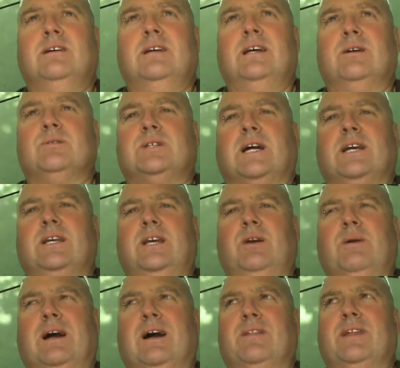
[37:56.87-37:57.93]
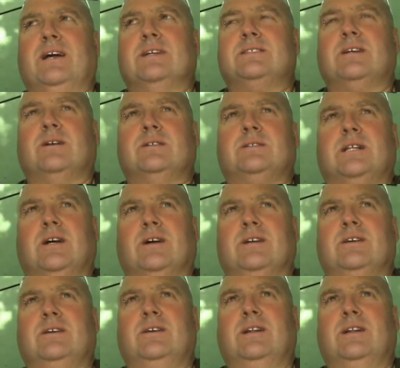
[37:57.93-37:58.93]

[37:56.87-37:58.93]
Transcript: he'll take you out there. So it's like,